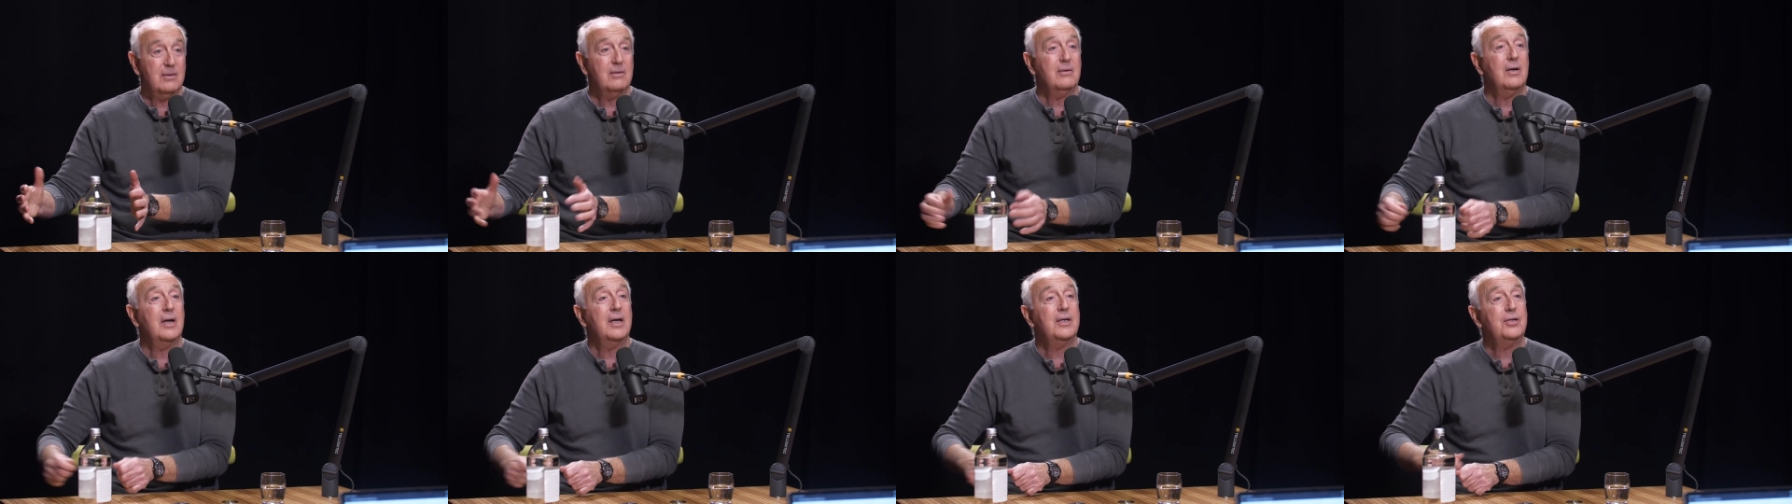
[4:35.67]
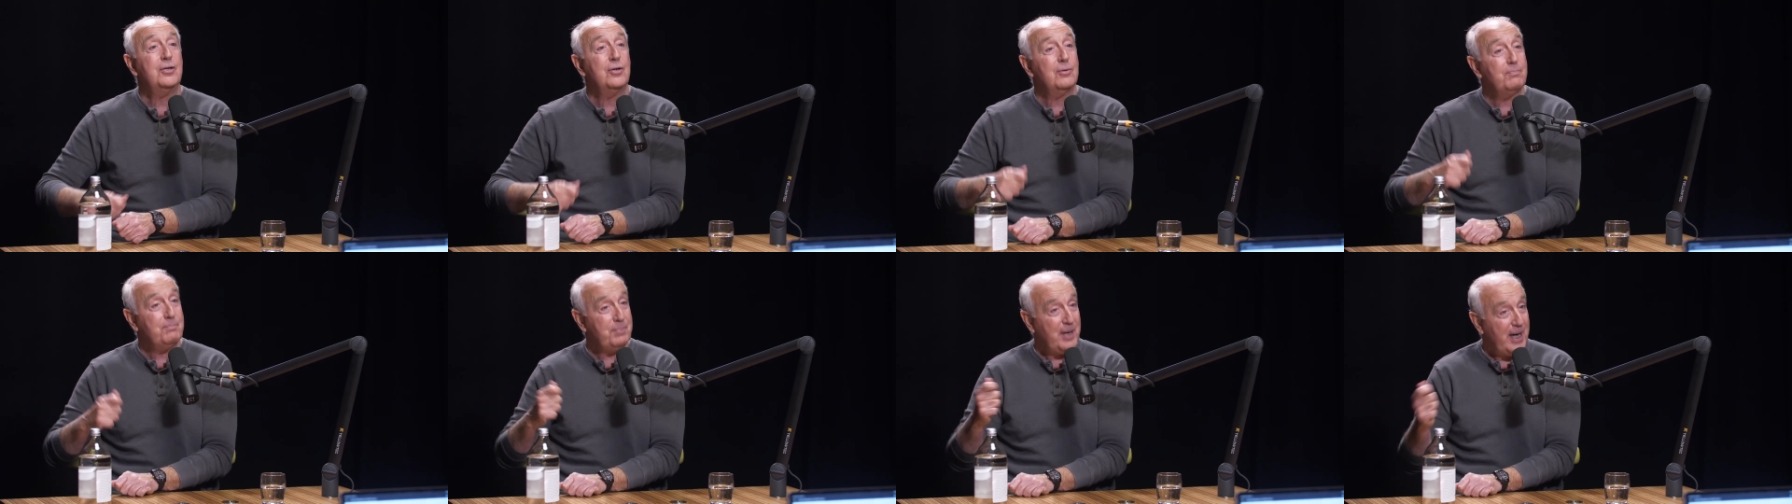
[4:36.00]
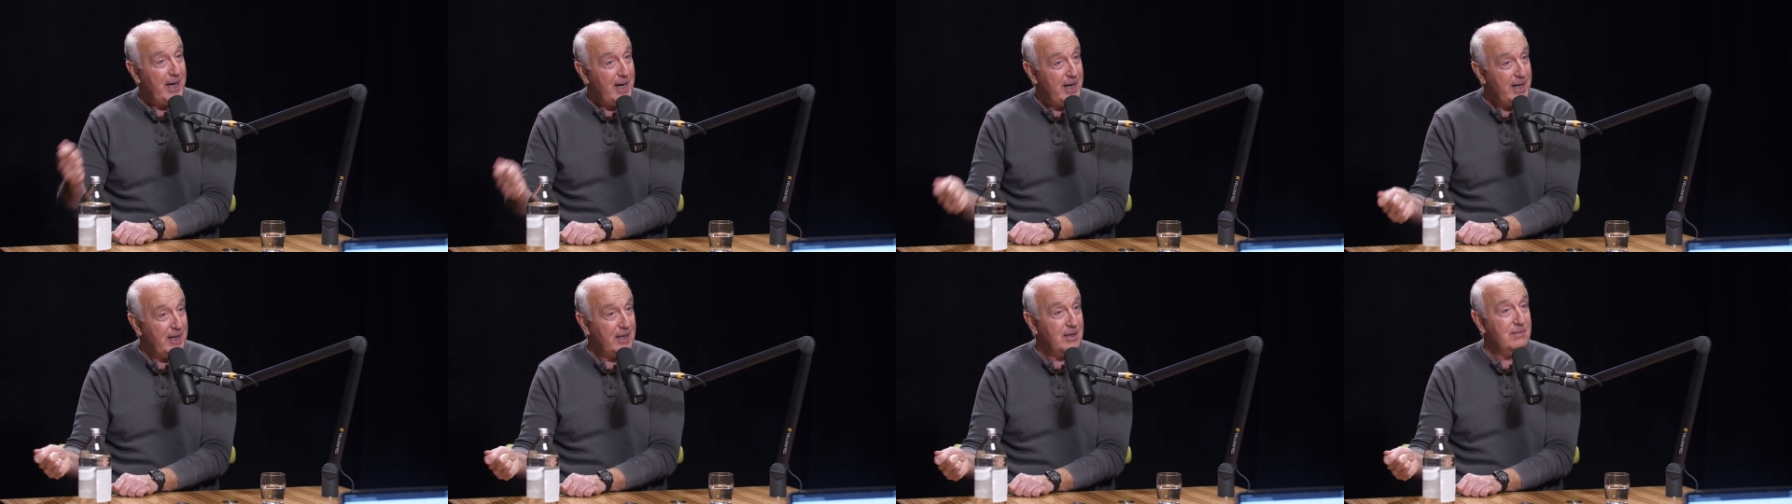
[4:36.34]
right? You're
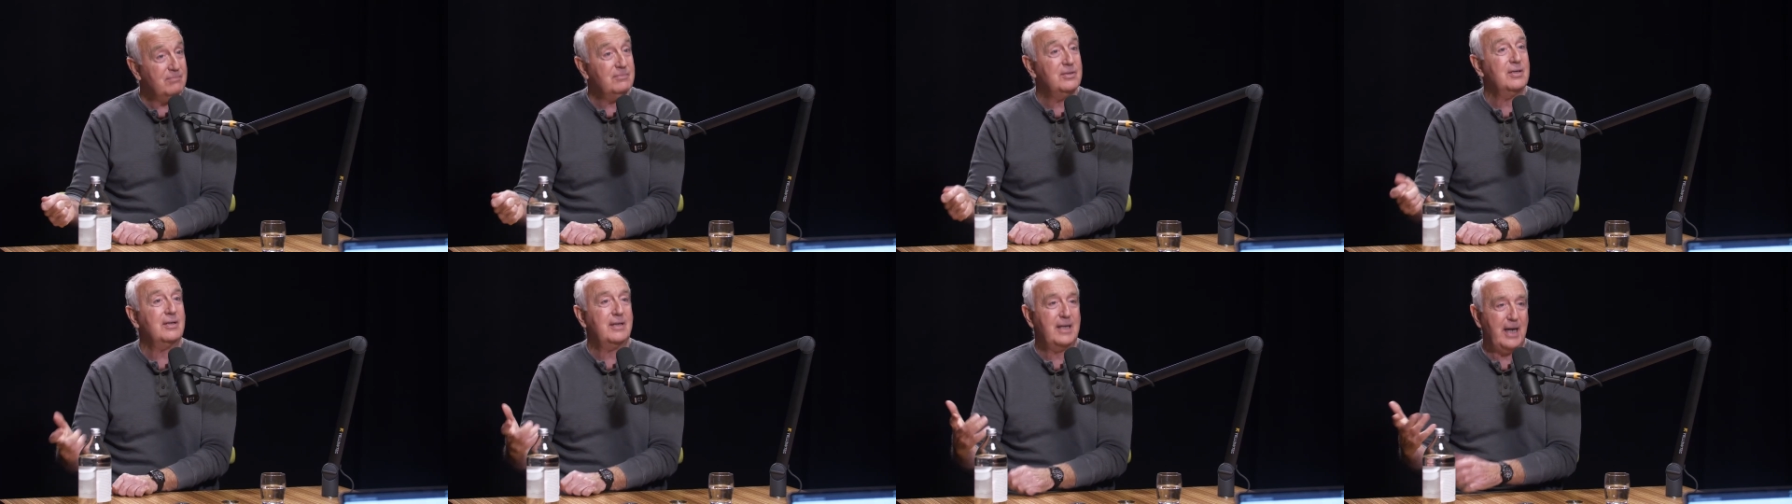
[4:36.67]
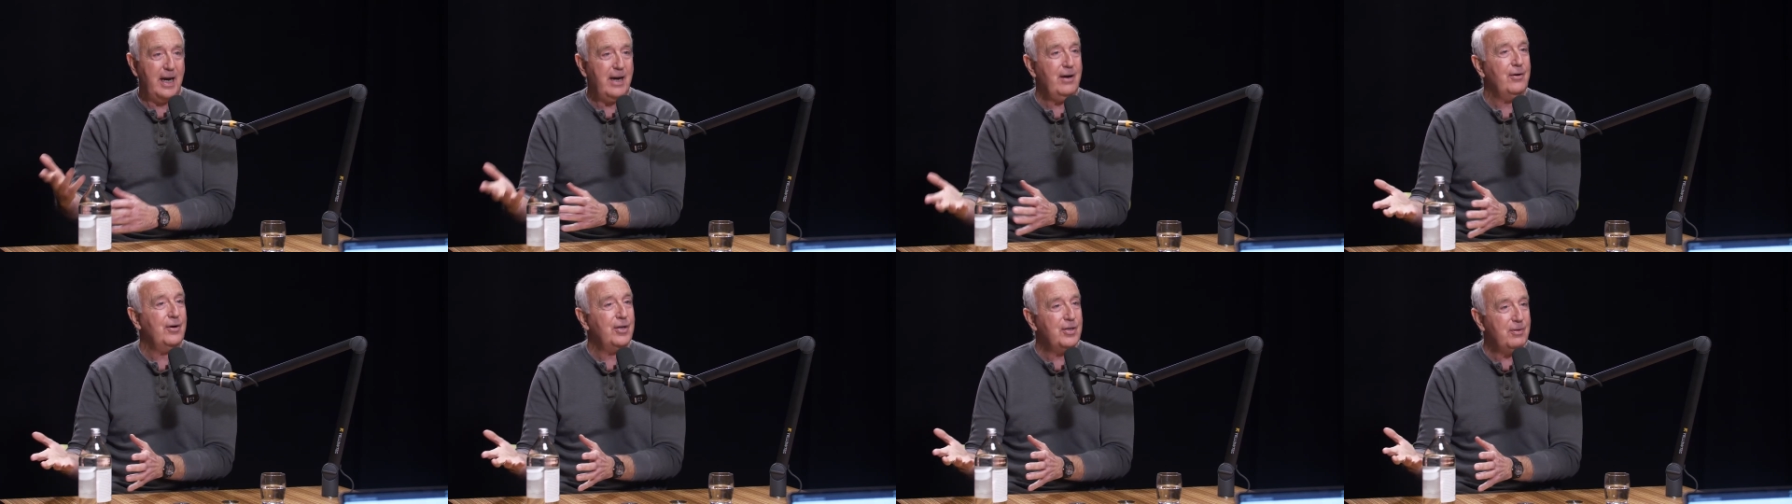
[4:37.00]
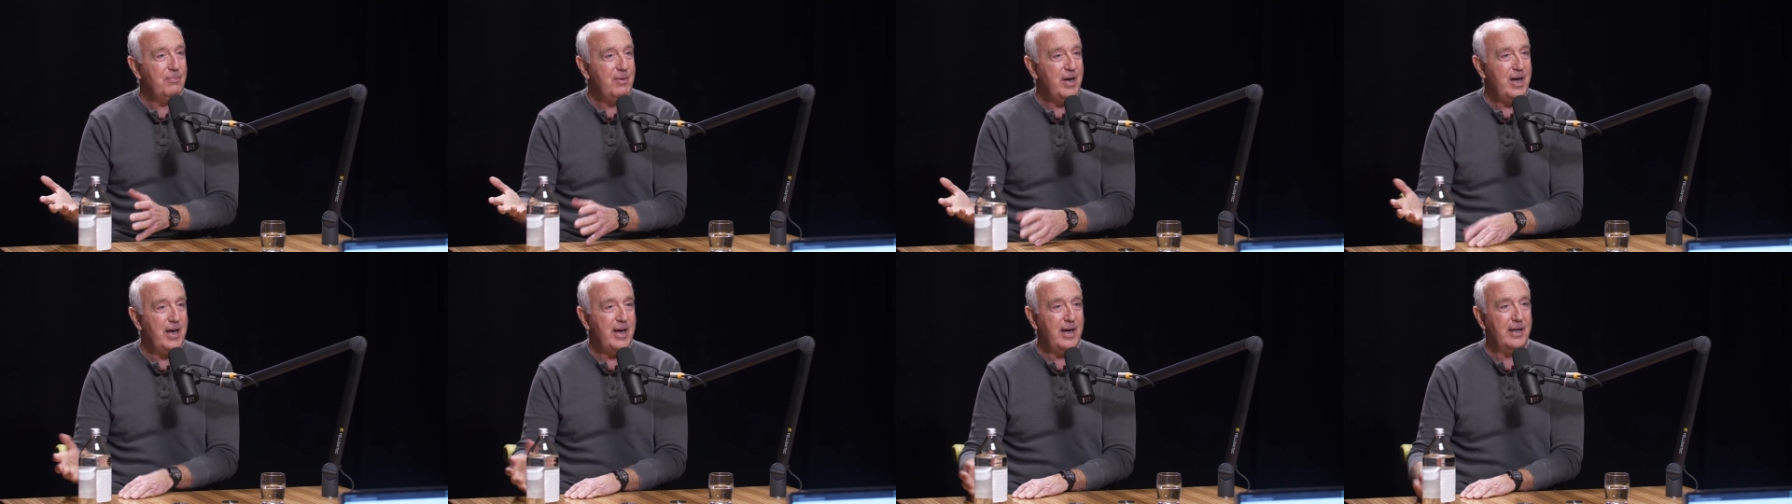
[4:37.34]
paying them to carry
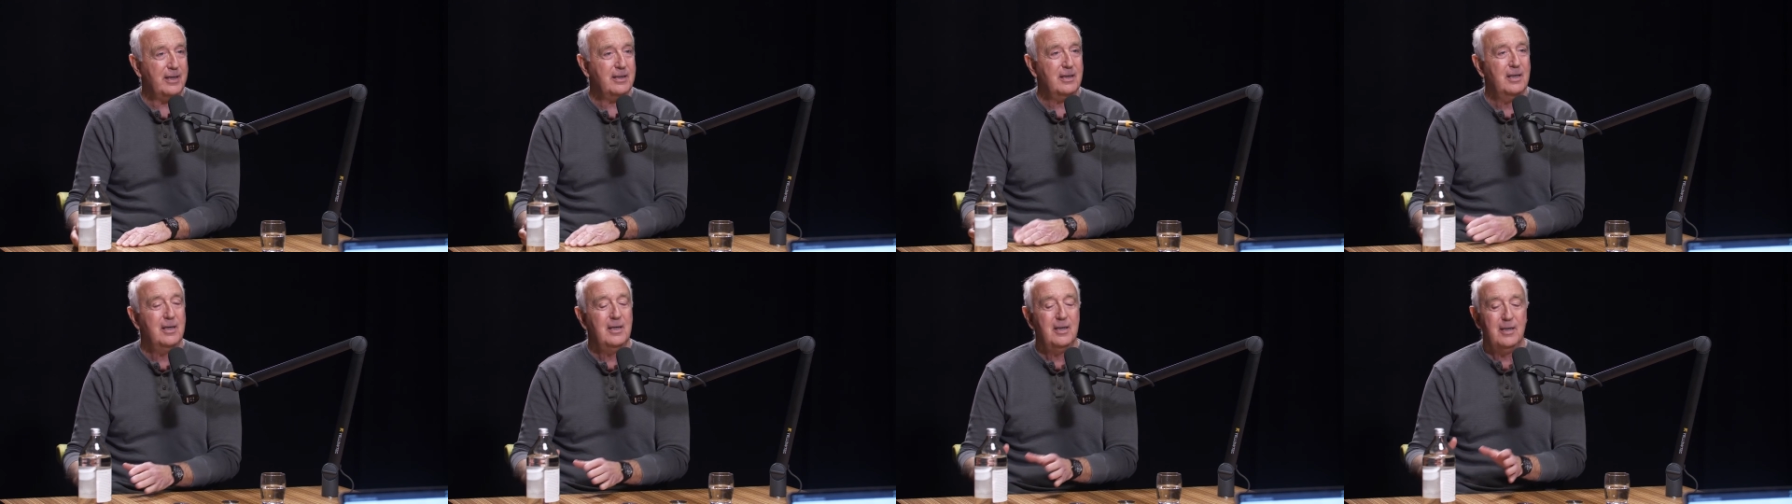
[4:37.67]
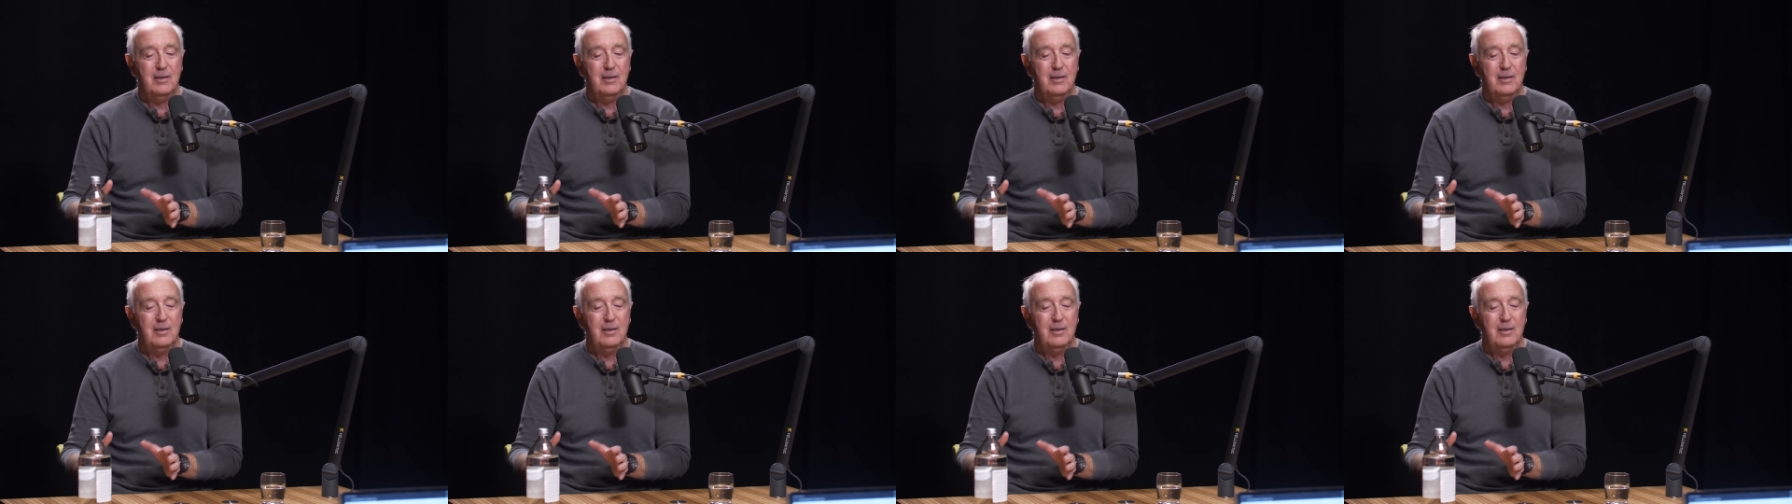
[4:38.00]
the bag.